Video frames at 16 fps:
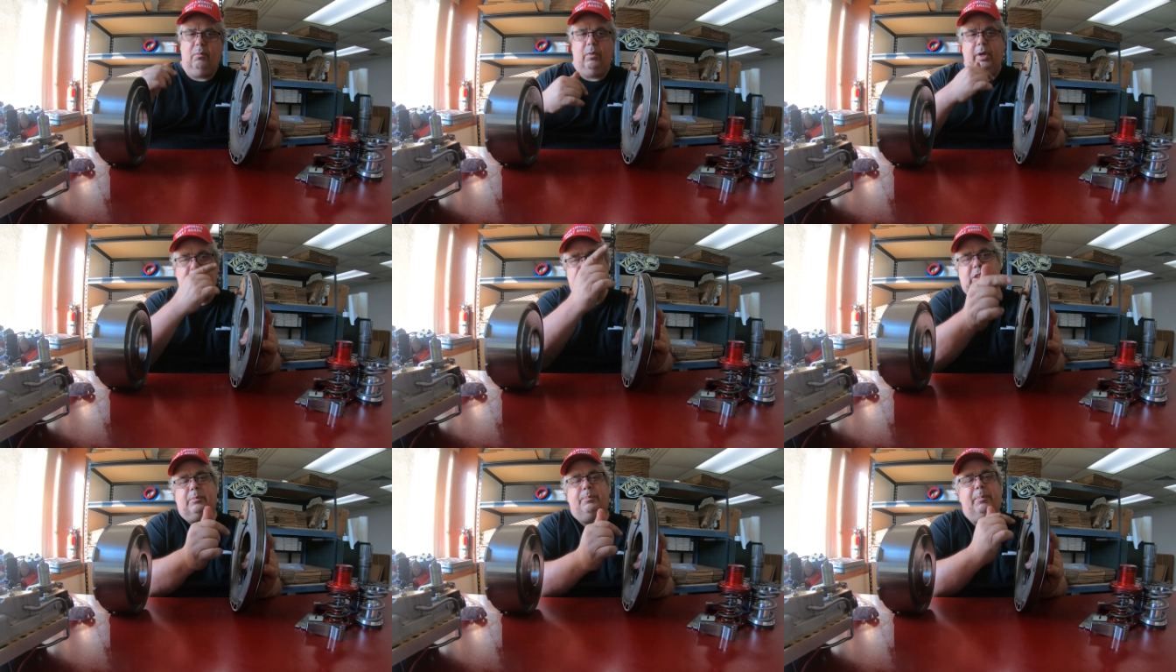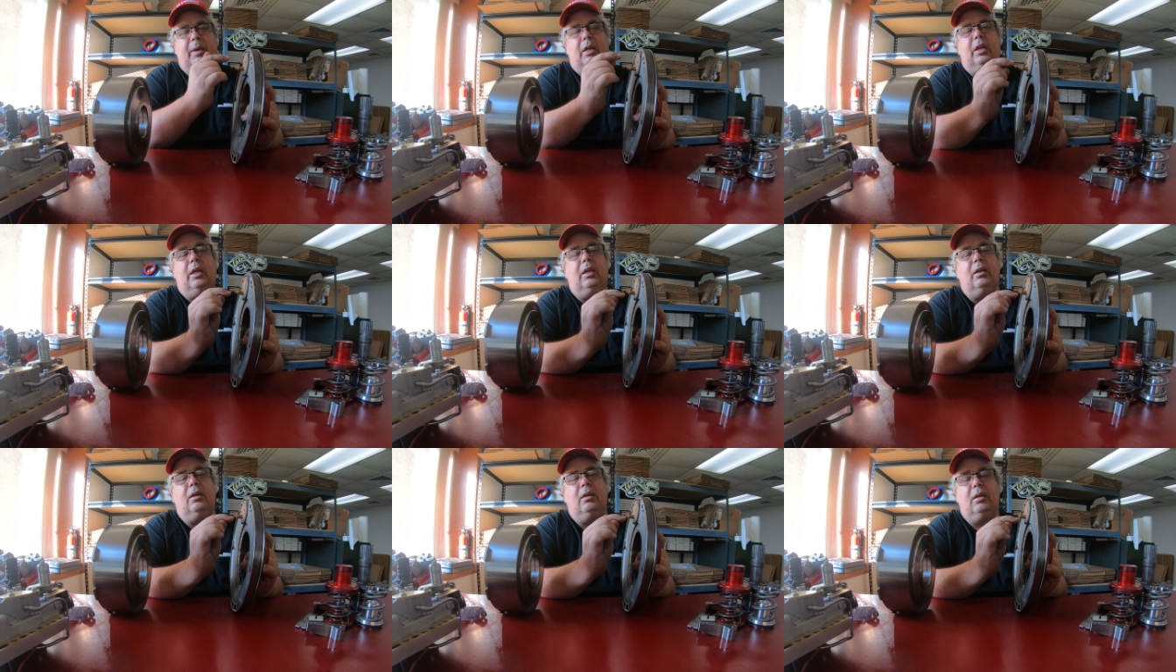when it's
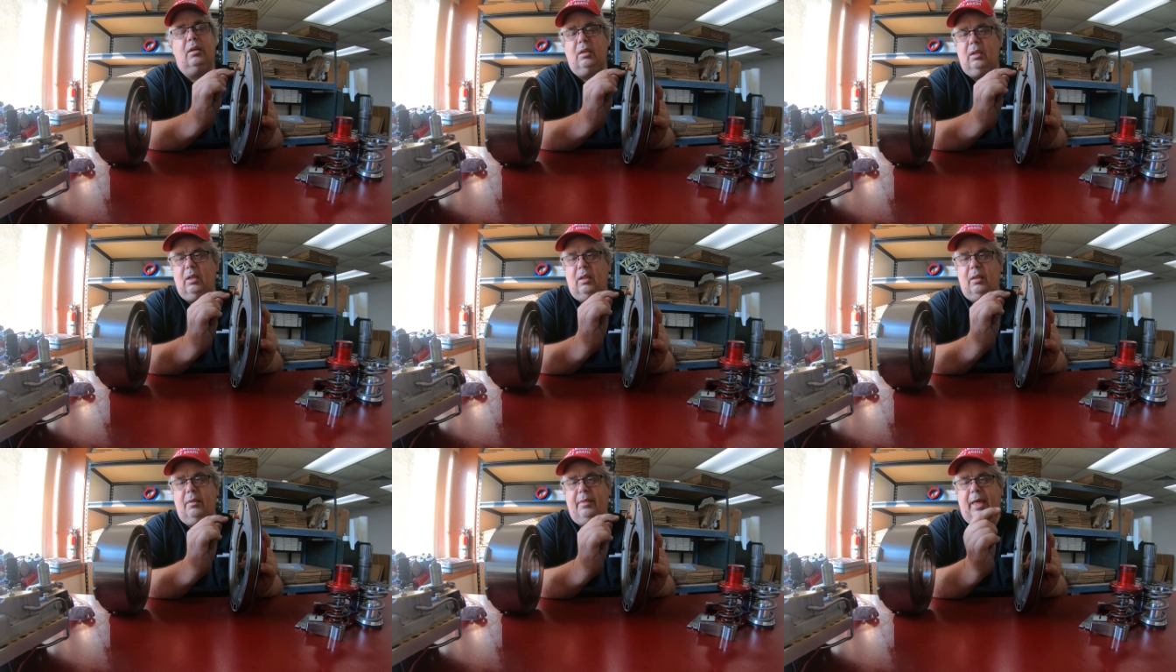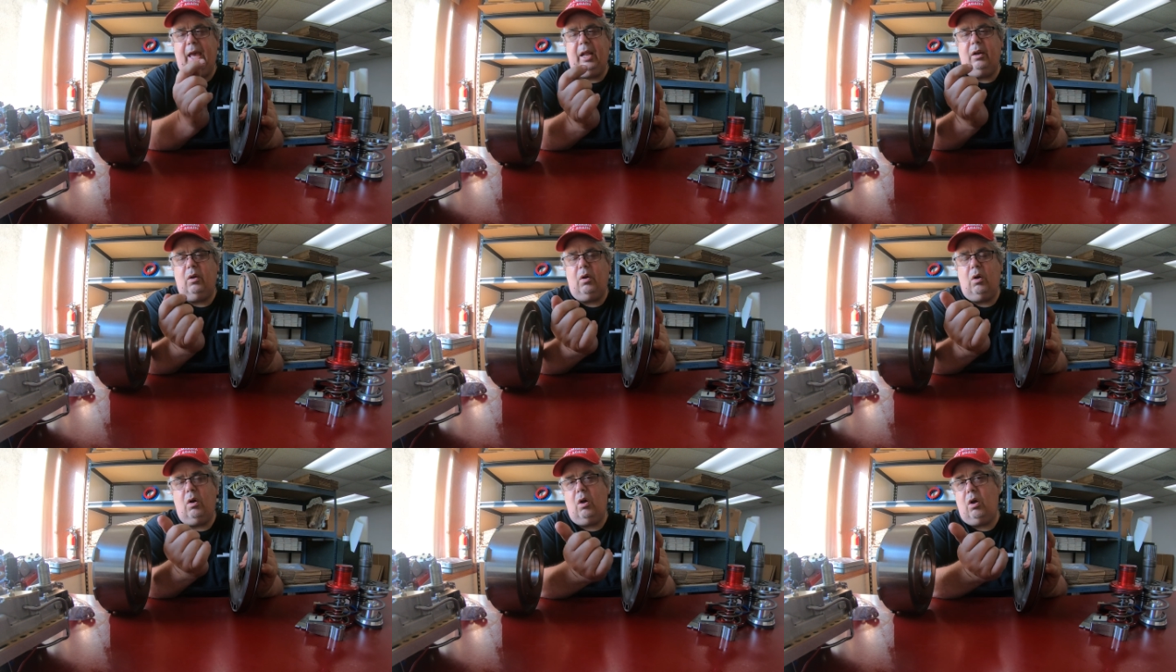spinning, that
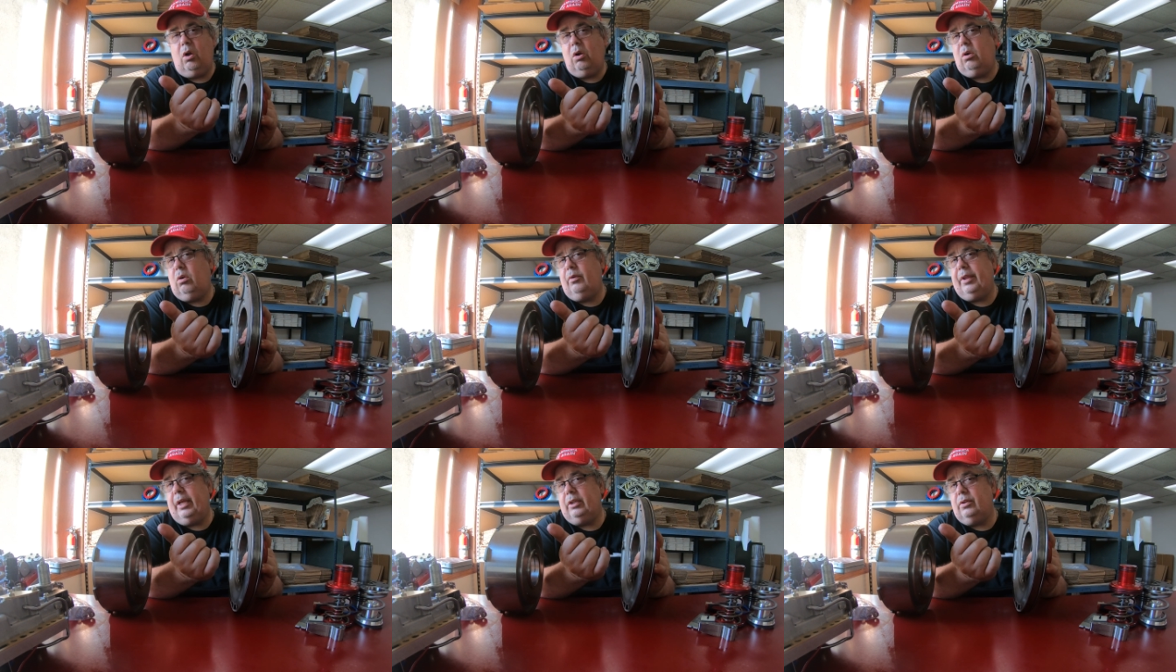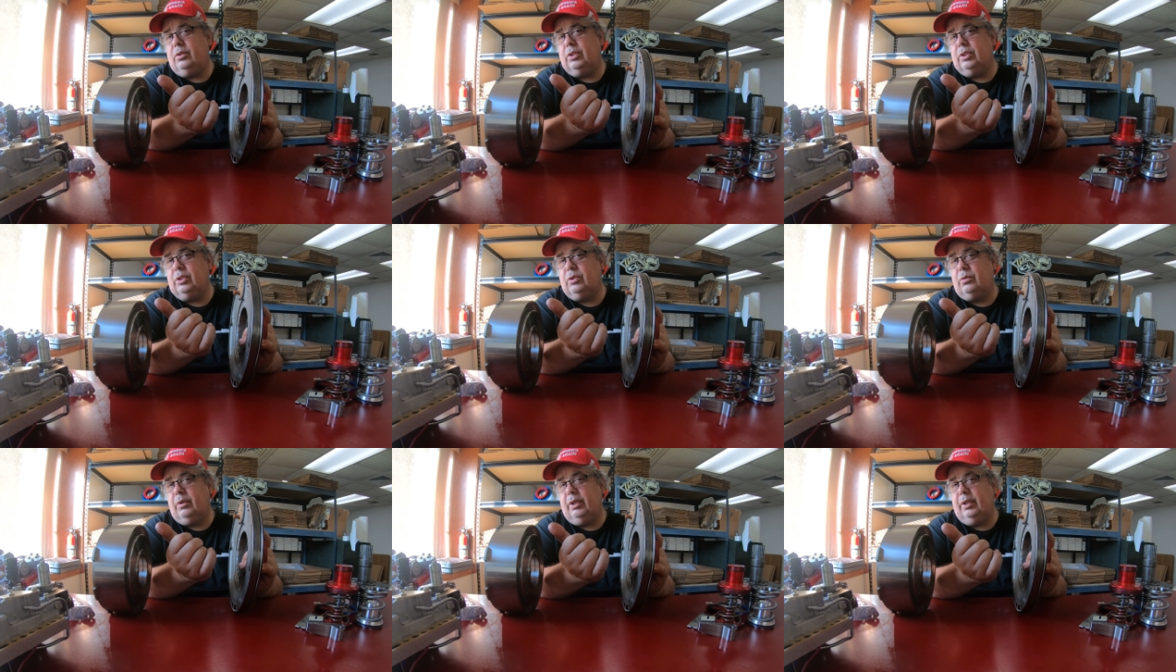hole that you
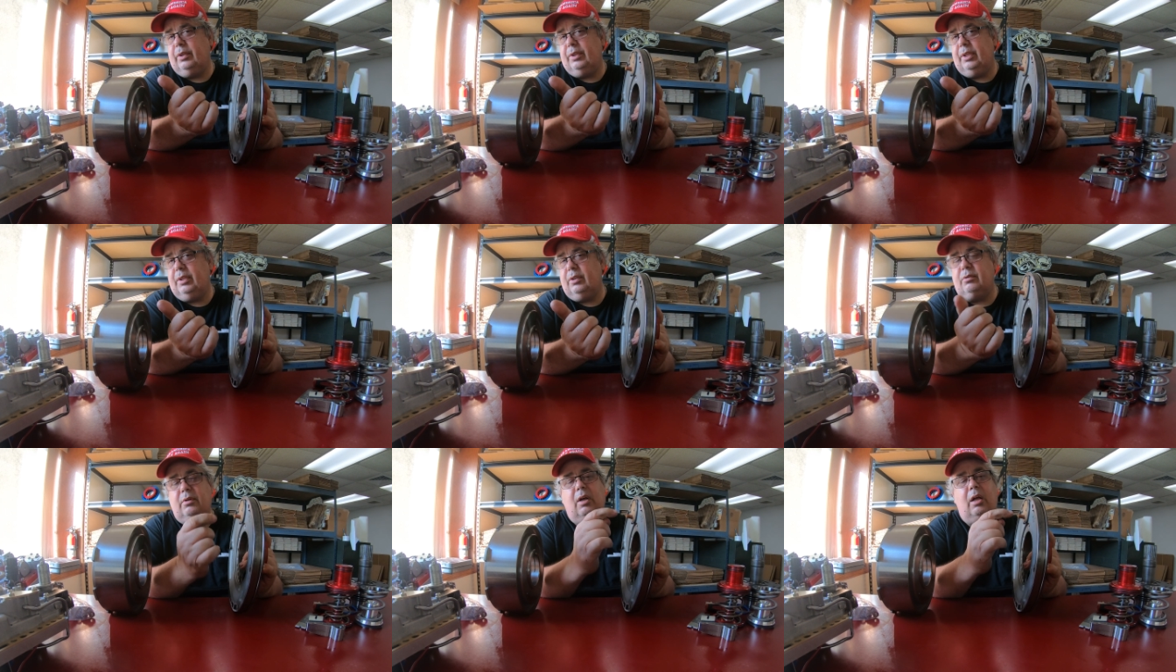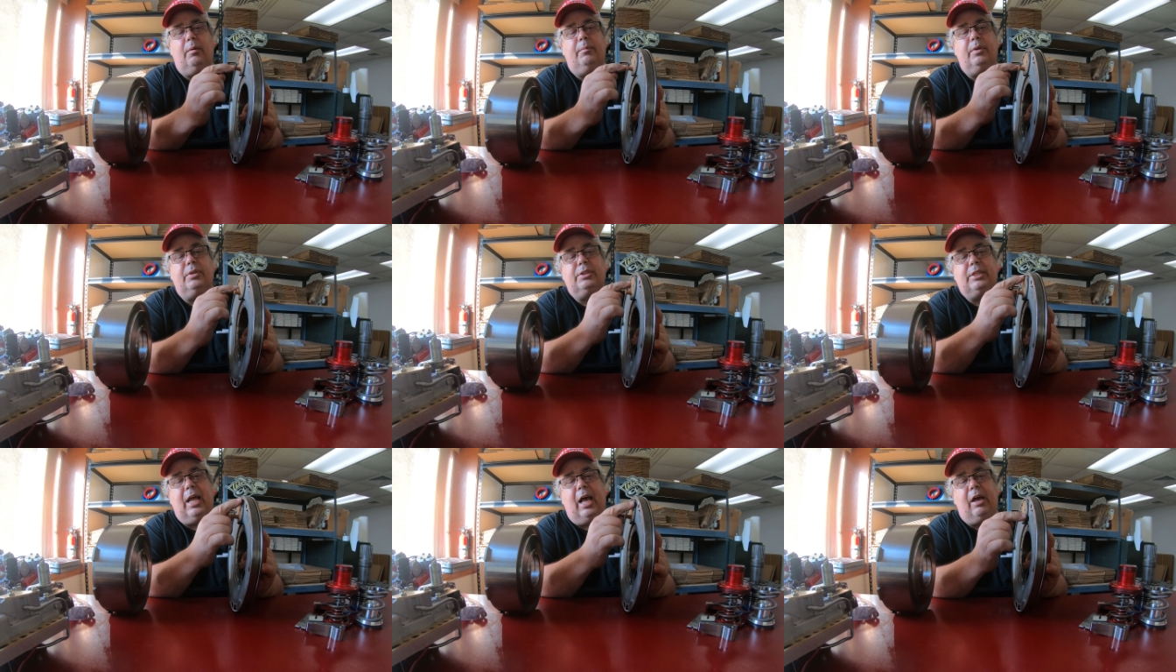just drilled in the drum
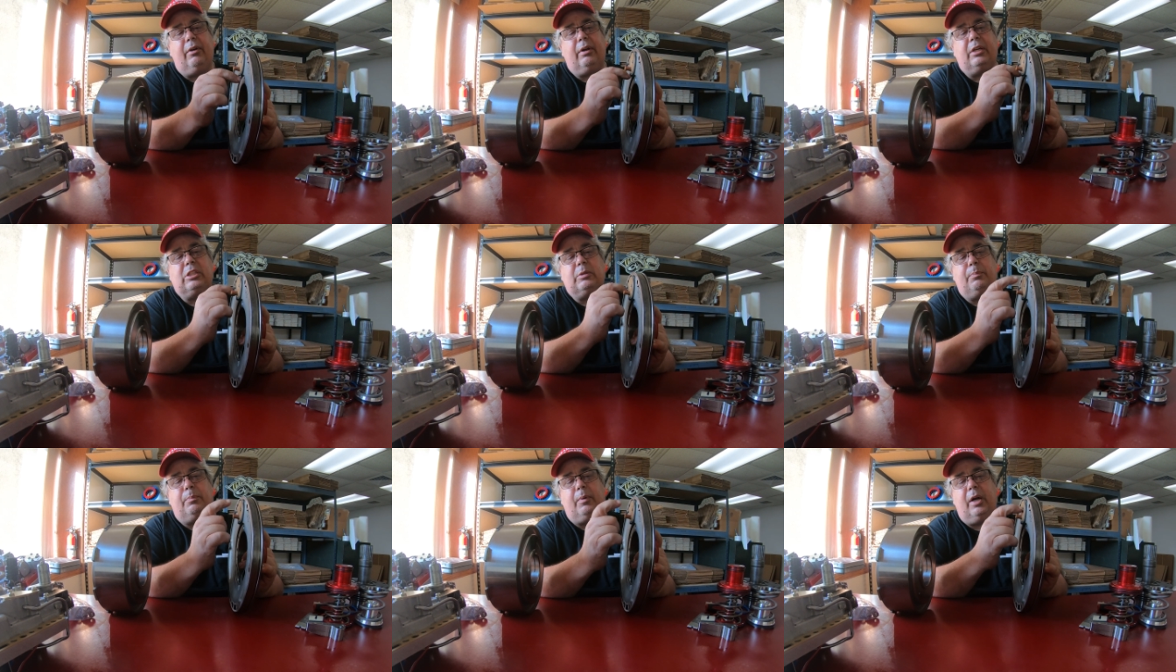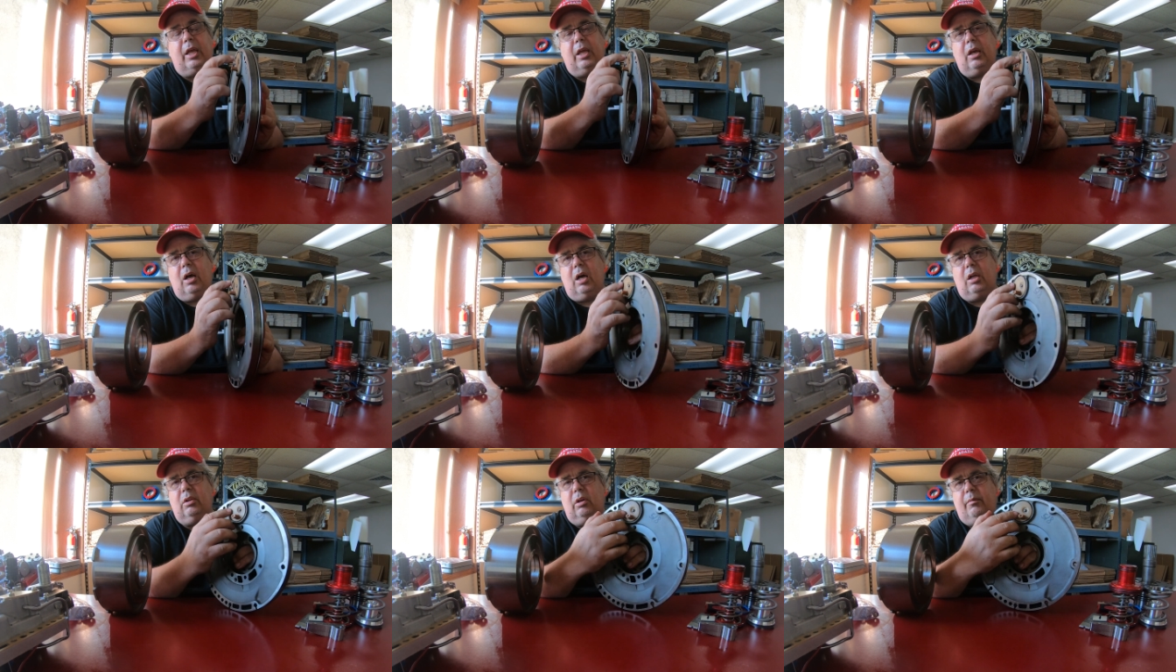is now going to spray
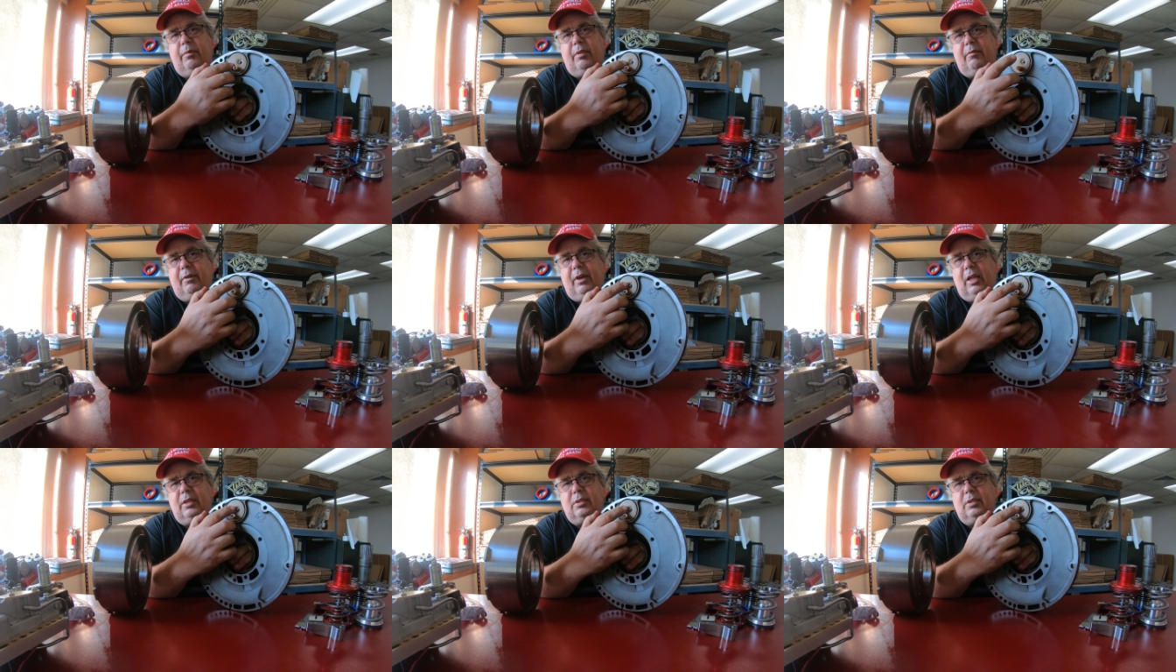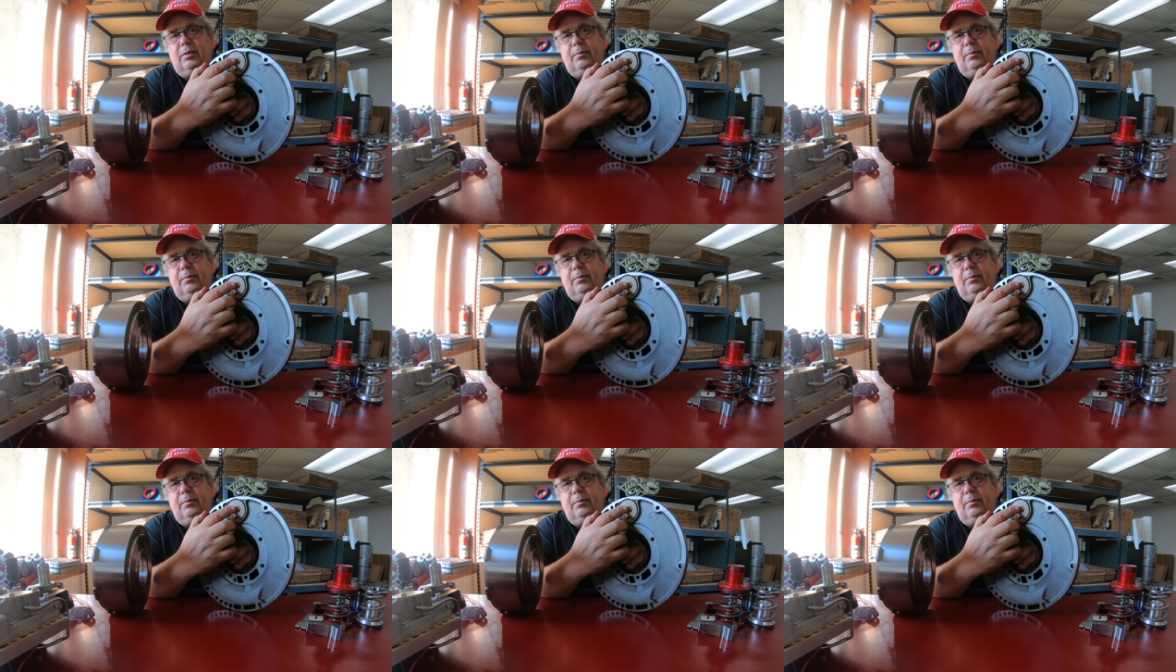all over the vent.